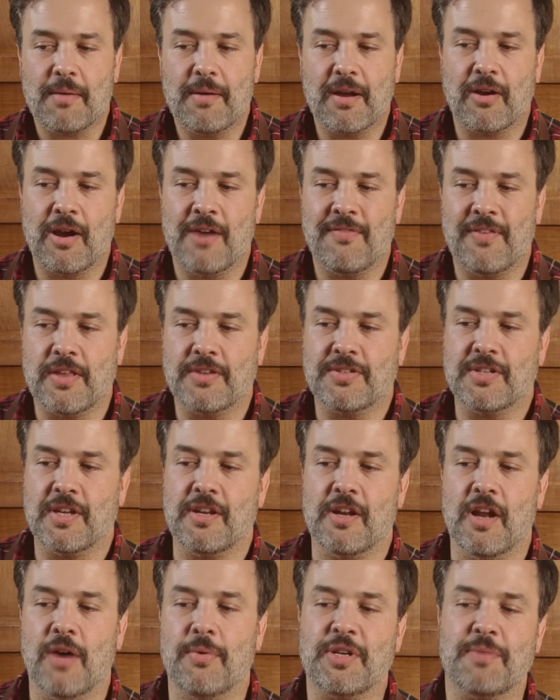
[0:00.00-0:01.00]
my grandfather
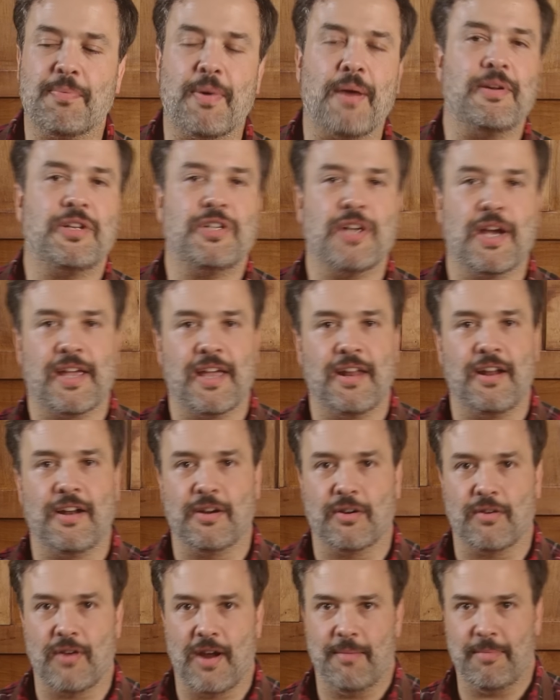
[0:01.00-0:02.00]
said, You know, we should probably check in on
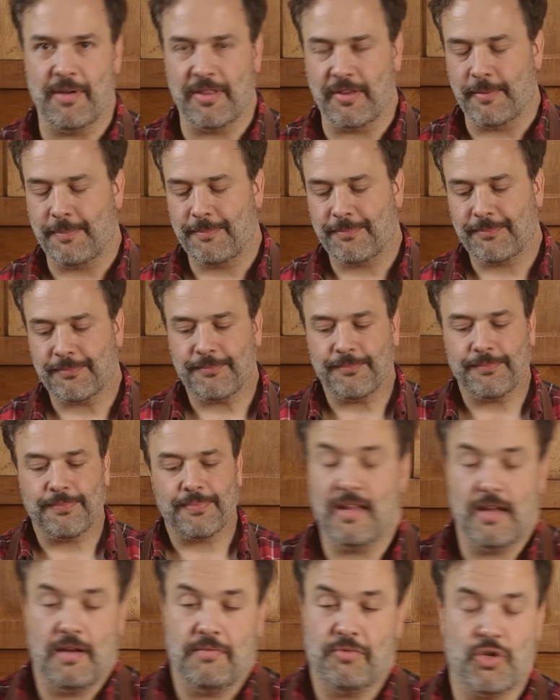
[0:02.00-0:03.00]
your grandmother.
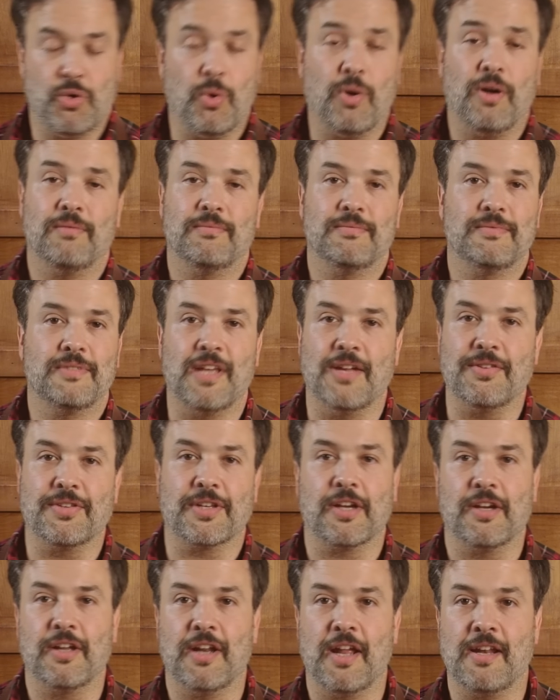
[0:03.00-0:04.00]
Sure, sounds
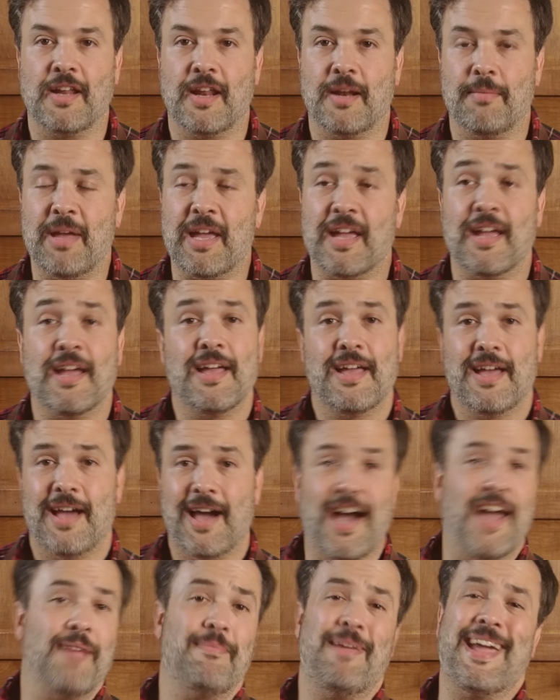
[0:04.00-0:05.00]
like a good idea to me.
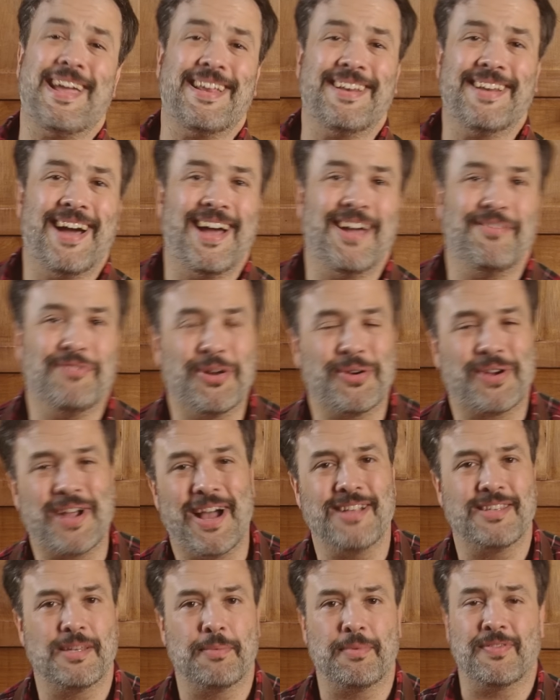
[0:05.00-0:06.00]
I'm eight. I have no
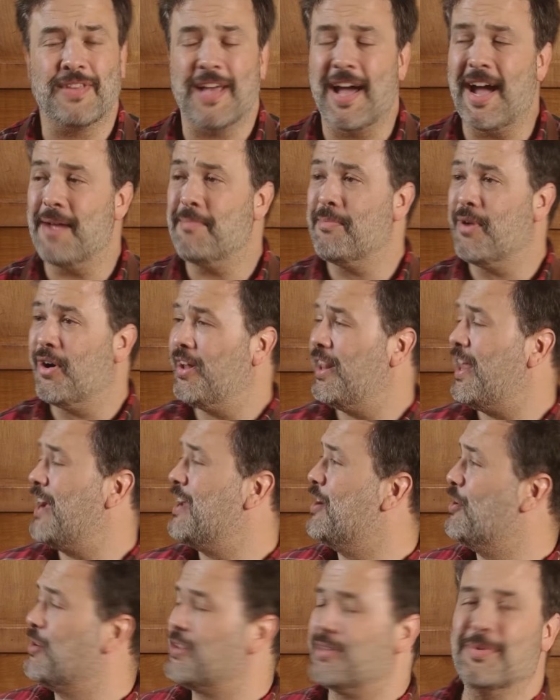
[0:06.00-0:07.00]
concept of time. All
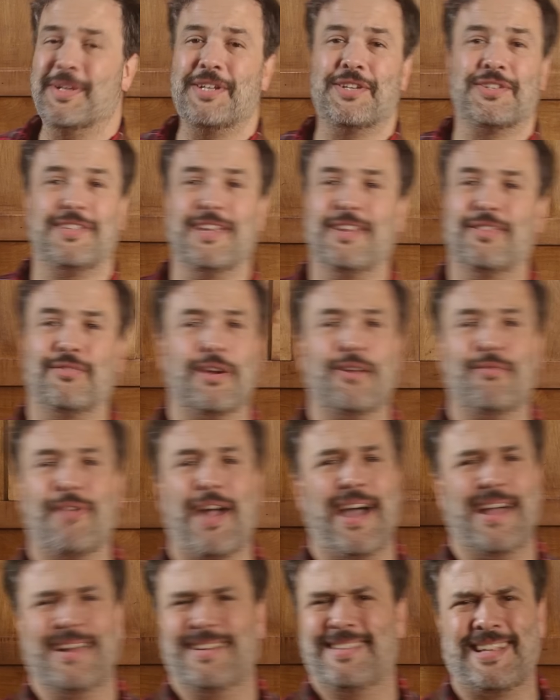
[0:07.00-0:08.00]
I know is that we just did three
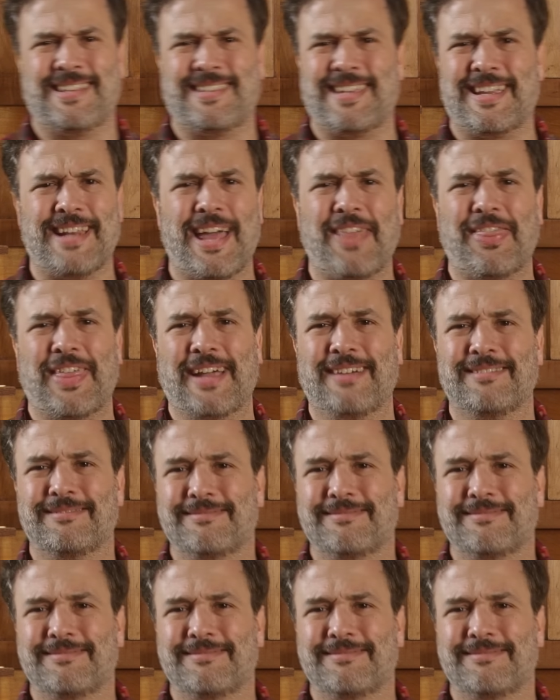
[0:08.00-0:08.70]
rides. That's like nothing.